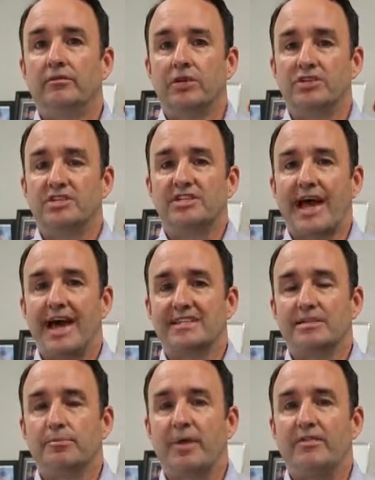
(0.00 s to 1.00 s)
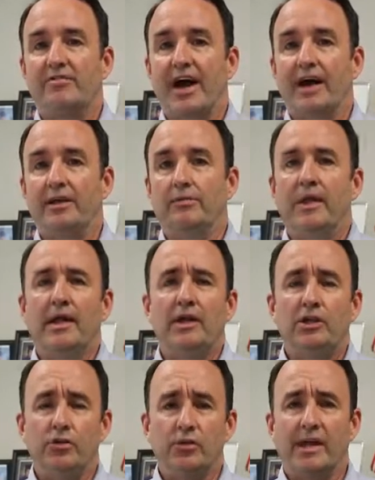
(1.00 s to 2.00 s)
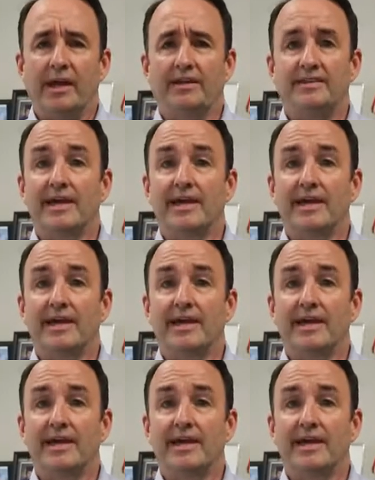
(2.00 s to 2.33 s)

versus S&P value. You can